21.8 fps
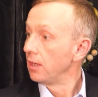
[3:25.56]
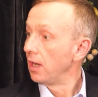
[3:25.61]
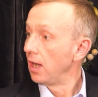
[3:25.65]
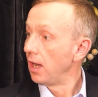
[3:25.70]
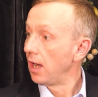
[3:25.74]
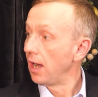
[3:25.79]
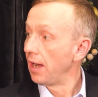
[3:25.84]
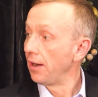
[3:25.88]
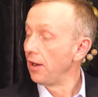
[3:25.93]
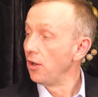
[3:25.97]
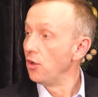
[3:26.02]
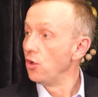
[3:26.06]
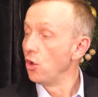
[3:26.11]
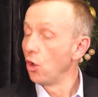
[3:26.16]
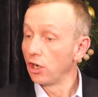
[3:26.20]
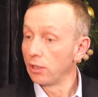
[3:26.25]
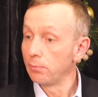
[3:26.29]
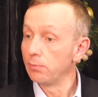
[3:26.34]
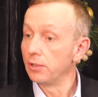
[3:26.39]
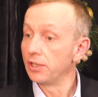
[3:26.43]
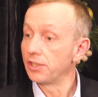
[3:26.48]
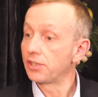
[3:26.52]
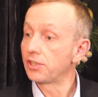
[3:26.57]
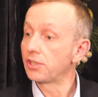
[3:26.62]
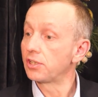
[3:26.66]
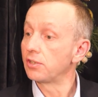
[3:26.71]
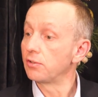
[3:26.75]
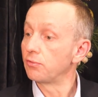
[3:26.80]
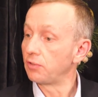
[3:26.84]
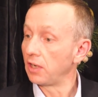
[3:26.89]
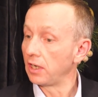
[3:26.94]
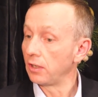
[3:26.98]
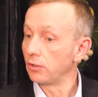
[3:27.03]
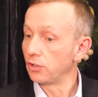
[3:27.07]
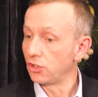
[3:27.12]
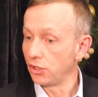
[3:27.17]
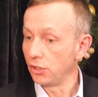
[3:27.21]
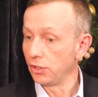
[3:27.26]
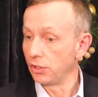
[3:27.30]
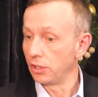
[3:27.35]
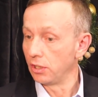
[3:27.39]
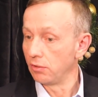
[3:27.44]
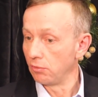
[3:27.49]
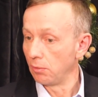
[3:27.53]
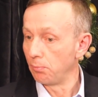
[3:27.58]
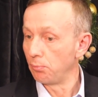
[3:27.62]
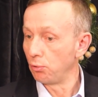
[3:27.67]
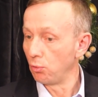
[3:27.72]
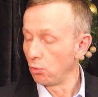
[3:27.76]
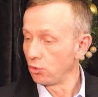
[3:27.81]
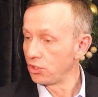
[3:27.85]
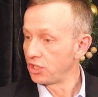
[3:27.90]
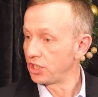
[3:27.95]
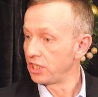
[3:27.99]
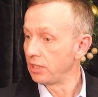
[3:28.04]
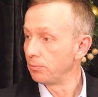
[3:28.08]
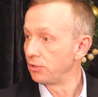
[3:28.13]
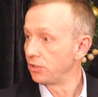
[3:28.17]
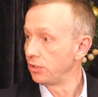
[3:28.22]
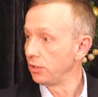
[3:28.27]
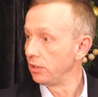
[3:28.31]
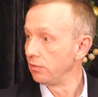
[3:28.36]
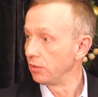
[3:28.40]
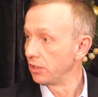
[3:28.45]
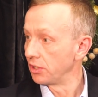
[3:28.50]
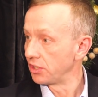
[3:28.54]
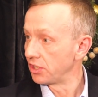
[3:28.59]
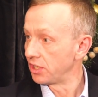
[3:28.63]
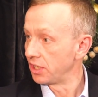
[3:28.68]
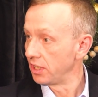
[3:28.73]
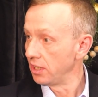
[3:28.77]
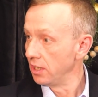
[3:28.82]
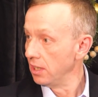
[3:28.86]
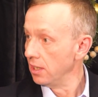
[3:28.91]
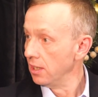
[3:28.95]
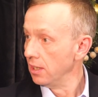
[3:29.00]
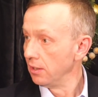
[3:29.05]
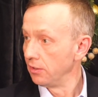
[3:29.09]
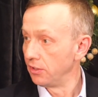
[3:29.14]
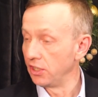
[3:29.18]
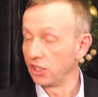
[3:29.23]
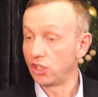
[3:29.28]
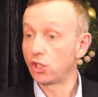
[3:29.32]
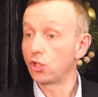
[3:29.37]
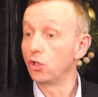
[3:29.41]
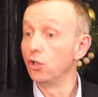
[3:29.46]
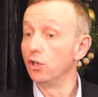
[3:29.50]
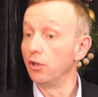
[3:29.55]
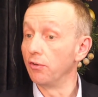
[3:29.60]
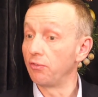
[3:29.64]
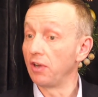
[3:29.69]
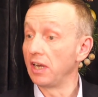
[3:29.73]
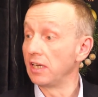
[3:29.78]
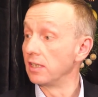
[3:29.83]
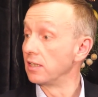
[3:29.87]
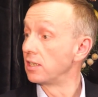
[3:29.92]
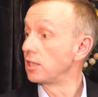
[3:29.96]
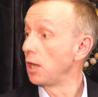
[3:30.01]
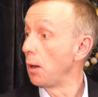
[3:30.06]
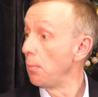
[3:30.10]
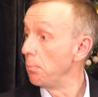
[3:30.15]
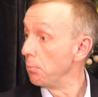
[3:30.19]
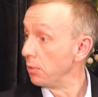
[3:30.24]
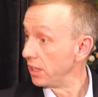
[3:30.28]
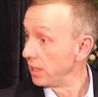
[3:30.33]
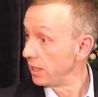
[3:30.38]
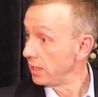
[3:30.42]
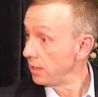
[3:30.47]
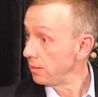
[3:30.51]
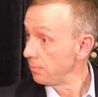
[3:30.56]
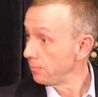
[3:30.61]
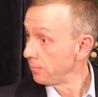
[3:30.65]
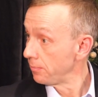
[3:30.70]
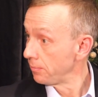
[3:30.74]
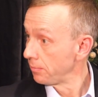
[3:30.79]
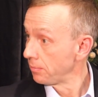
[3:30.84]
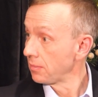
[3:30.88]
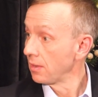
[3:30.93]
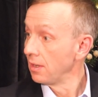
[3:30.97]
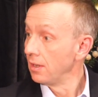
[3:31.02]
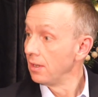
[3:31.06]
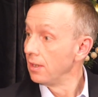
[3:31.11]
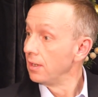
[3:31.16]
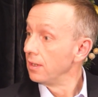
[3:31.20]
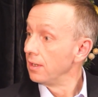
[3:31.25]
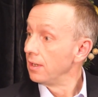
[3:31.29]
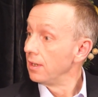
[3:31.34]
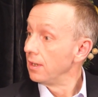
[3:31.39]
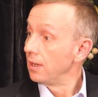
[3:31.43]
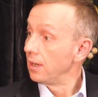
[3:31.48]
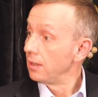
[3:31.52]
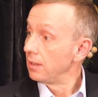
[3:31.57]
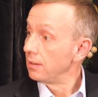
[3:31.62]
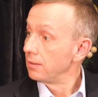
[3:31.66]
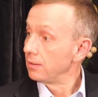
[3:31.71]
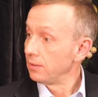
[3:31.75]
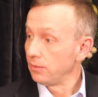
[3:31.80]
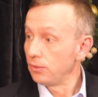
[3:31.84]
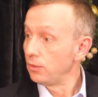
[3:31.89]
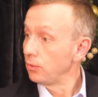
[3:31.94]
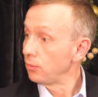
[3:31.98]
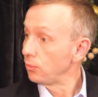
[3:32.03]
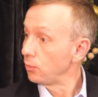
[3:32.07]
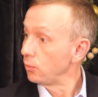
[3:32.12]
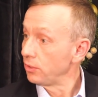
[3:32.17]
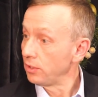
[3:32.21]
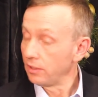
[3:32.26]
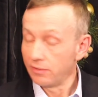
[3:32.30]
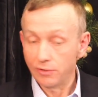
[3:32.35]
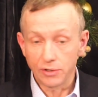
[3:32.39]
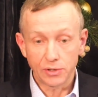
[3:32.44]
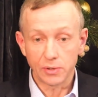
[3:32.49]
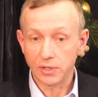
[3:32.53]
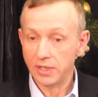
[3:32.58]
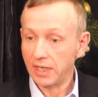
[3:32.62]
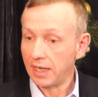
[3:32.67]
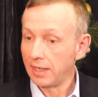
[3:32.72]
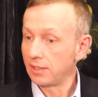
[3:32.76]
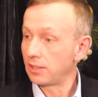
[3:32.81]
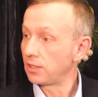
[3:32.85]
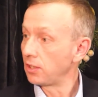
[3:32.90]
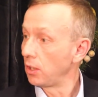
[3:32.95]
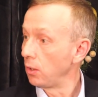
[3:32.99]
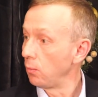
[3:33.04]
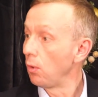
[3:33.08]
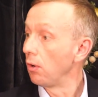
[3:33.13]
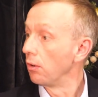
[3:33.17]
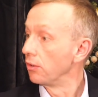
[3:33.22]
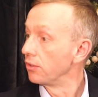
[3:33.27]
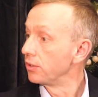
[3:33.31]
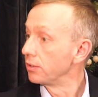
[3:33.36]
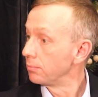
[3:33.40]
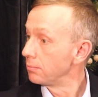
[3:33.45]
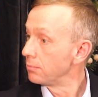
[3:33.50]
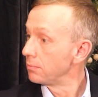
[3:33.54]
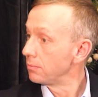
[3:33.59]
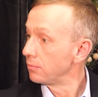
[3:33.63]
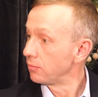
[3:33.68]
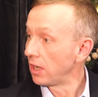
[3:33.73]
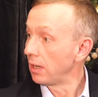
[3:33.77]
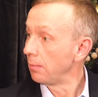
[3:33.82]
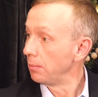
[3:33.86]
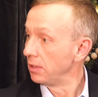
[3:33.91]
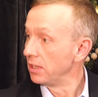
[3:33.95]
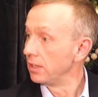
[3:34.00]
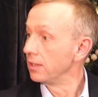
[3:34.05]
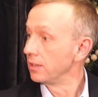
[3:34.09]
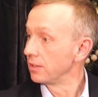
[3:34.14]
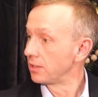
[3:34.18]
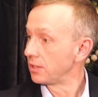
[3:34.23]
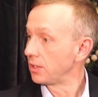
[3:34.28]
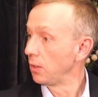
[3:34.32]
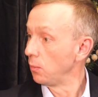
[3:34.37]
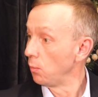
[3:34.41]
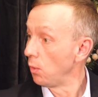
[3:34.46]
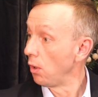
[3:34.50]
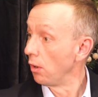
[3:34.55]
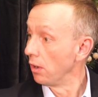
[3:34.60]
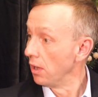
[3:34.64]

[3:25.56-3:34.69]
An anonymous fellow student reported him to the university. This could offend somebody. You'd have thought the university would say, so what? Right? I mean, so what?